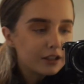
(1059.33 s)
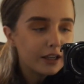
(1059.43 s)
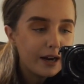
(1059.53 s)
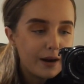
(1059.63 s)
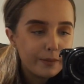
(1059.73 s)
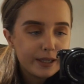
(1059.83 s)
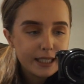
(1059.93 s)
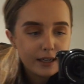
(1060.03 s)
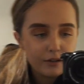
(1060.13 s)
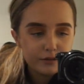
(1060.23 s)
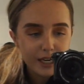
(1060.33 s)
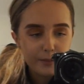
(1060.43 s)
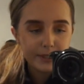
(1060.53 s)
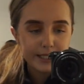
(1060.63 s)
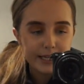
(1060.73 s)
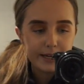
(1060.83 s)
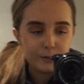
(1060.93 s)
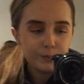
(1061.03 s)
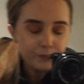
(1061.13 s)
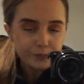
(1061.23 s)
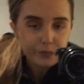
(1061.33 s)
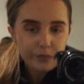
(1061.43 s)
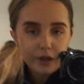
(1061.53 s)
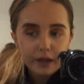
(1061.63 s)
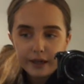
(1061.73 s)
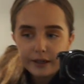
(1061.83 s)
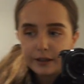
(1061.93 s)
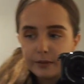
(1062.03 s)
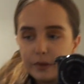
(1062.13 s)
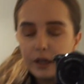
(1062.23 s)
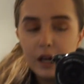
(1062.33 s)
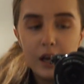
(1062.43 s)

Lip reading: So yeah, I'm about to head off to campus now. I'm